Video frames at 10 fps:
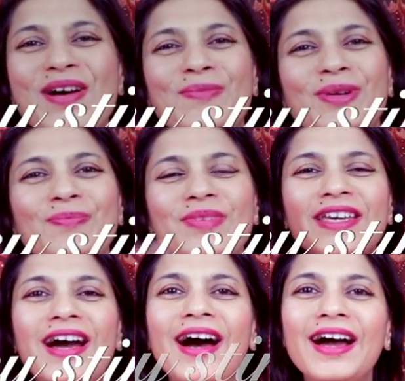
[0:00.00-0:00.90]
But
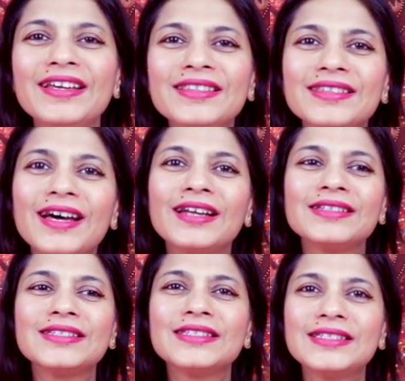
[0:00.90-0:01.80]
behind
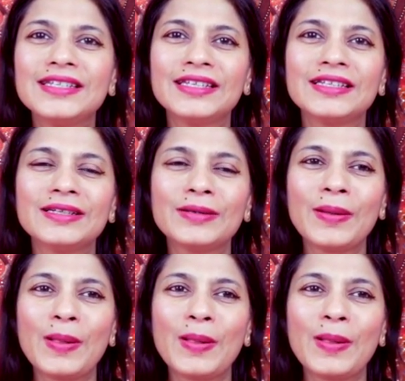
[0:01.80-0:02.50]
that sting,